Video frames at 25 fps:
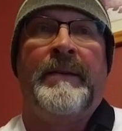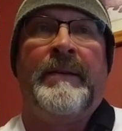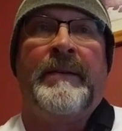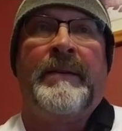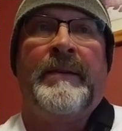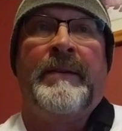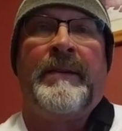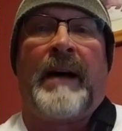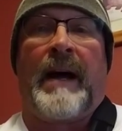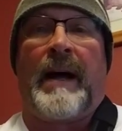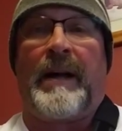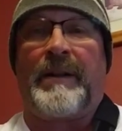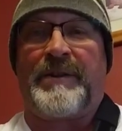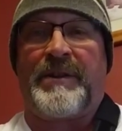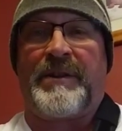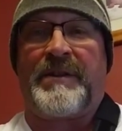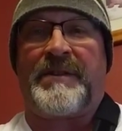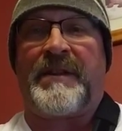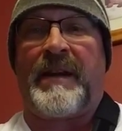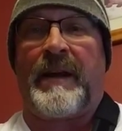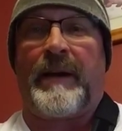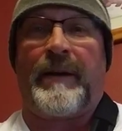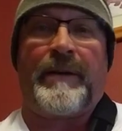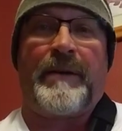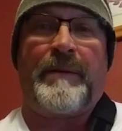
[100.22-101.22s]
I'll
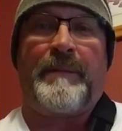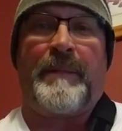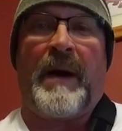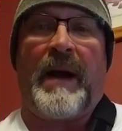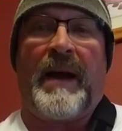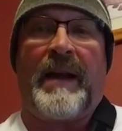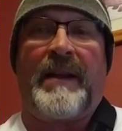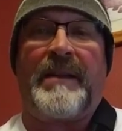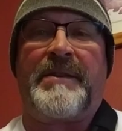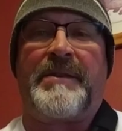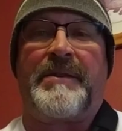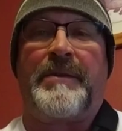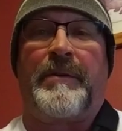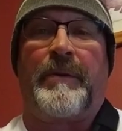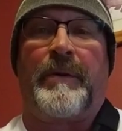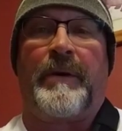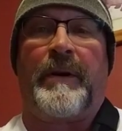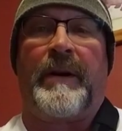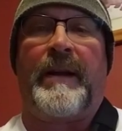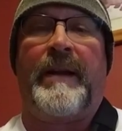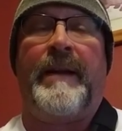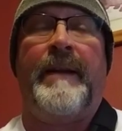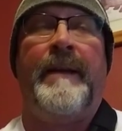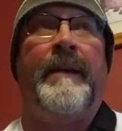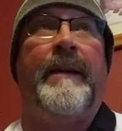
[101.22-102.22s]
just tell you my
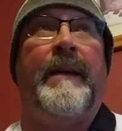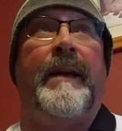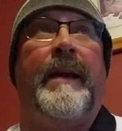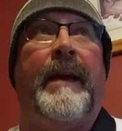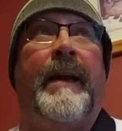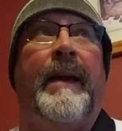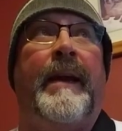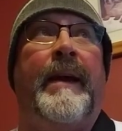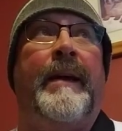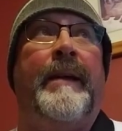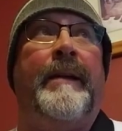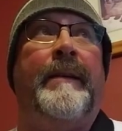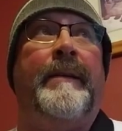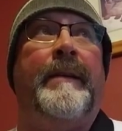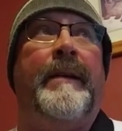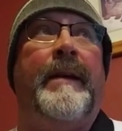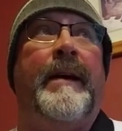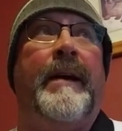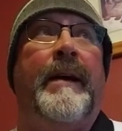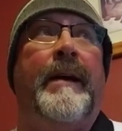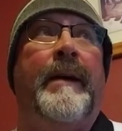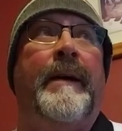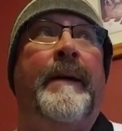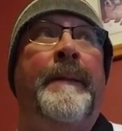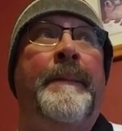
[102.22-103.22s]
story, and
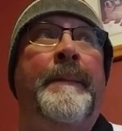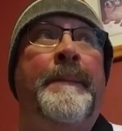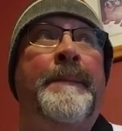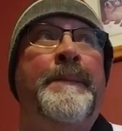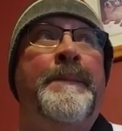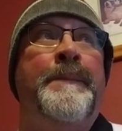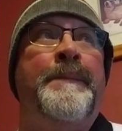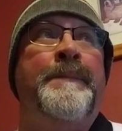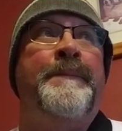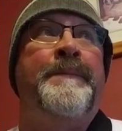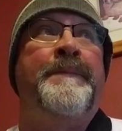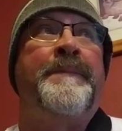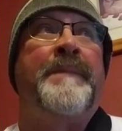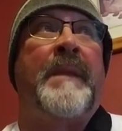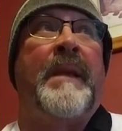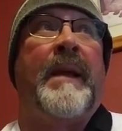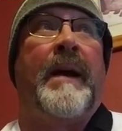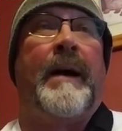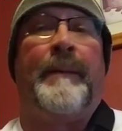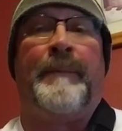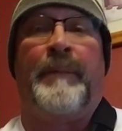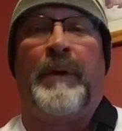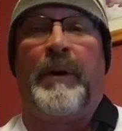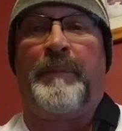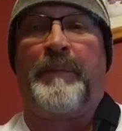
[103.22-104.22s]
I'm
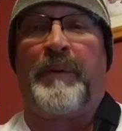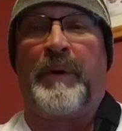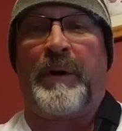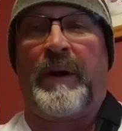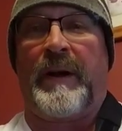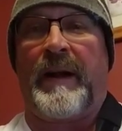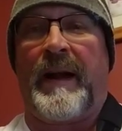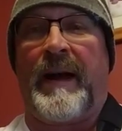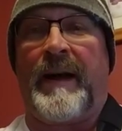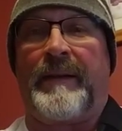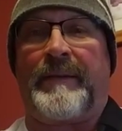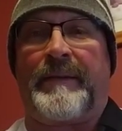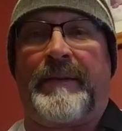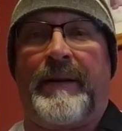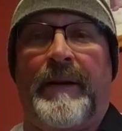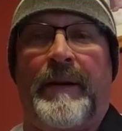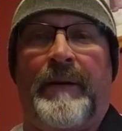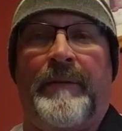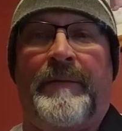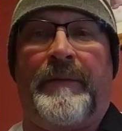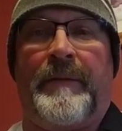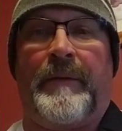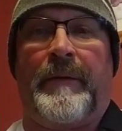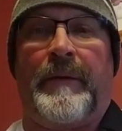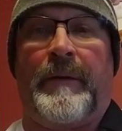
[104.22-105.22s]
going to put it out
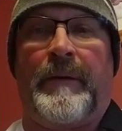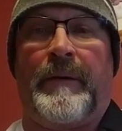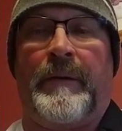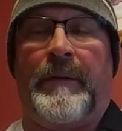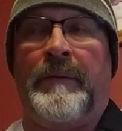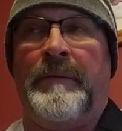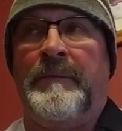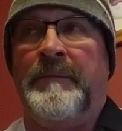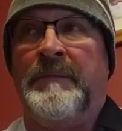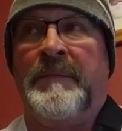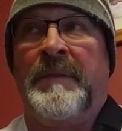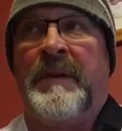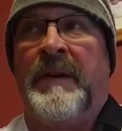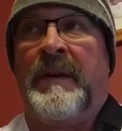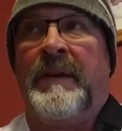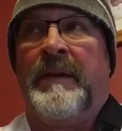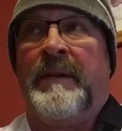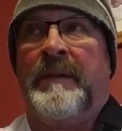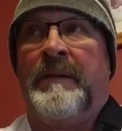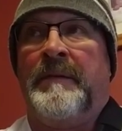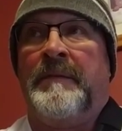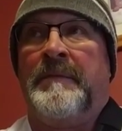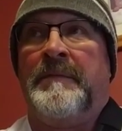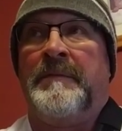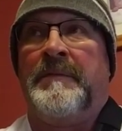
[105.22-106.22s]
there for
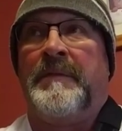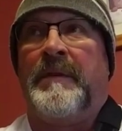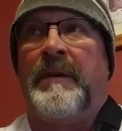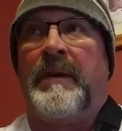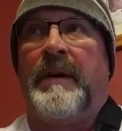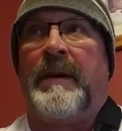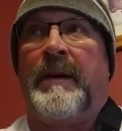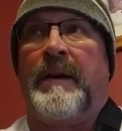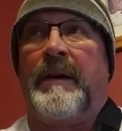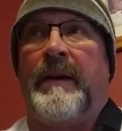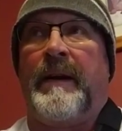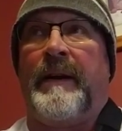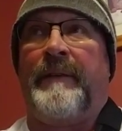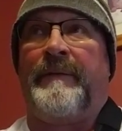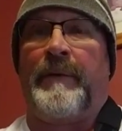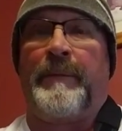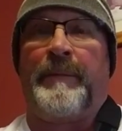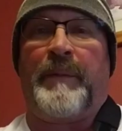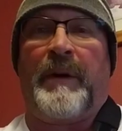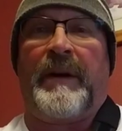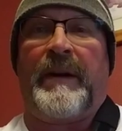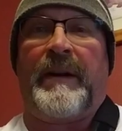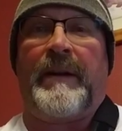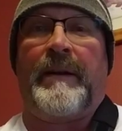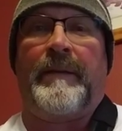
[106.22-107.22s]

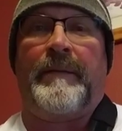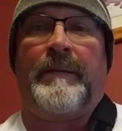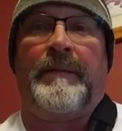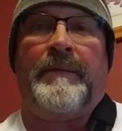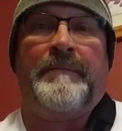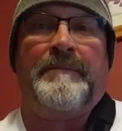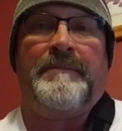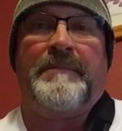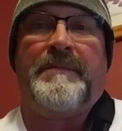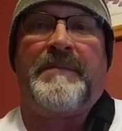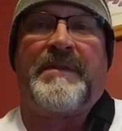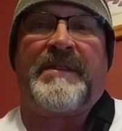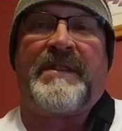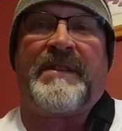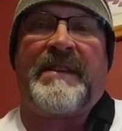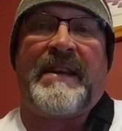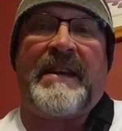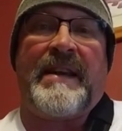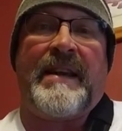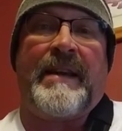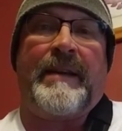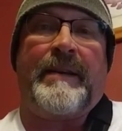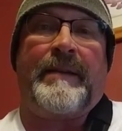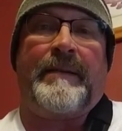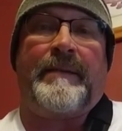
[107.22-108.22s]
everybody to
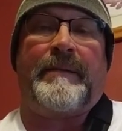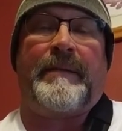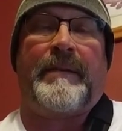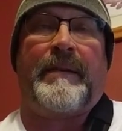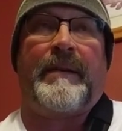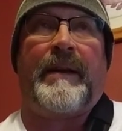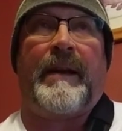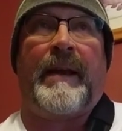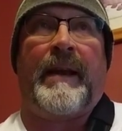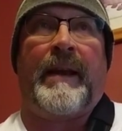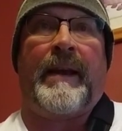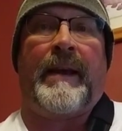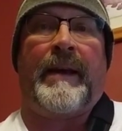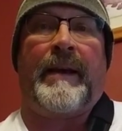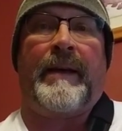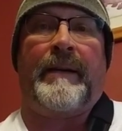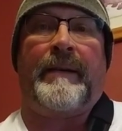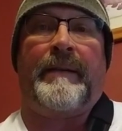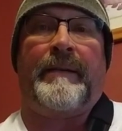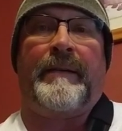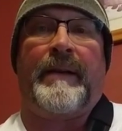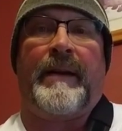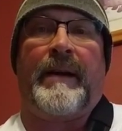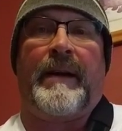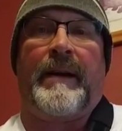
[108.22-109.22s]
see it,
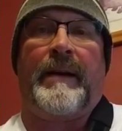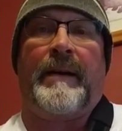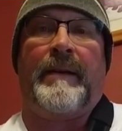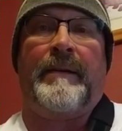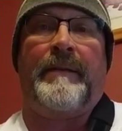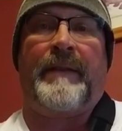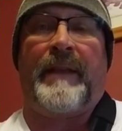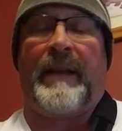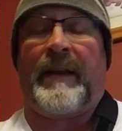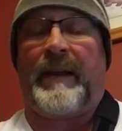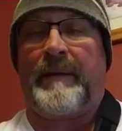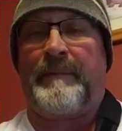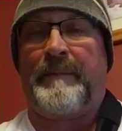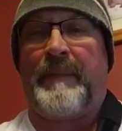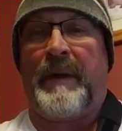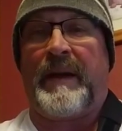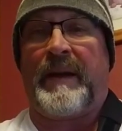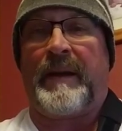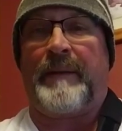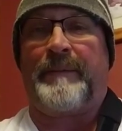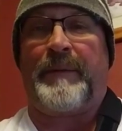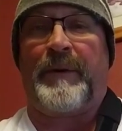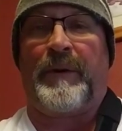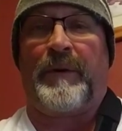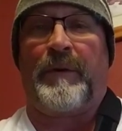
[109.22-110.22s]
and they can make
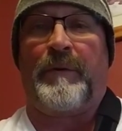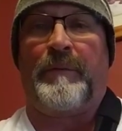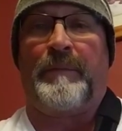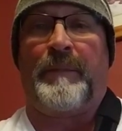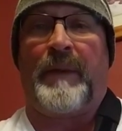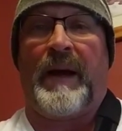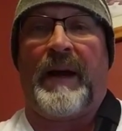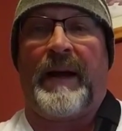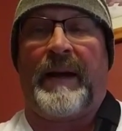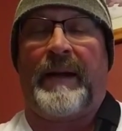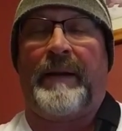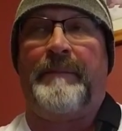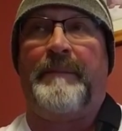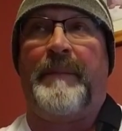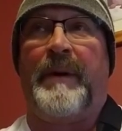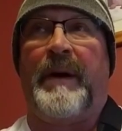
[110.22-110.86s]
up their own mind.